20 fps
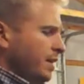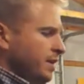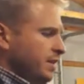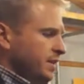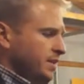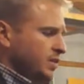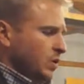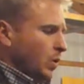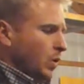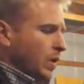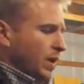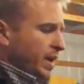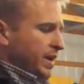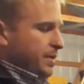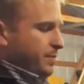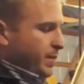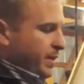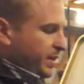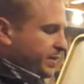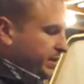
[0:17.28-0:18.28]
This whole
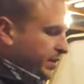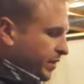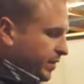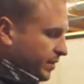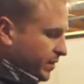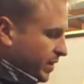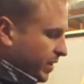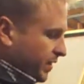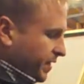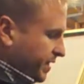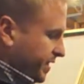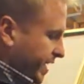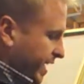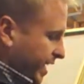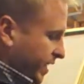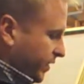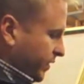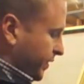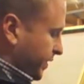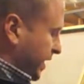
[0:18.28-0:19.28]
end piece here is called the
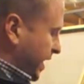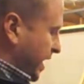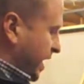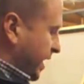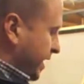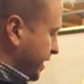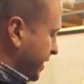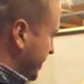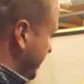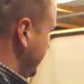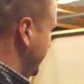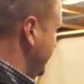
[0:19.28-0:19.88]
tail stock.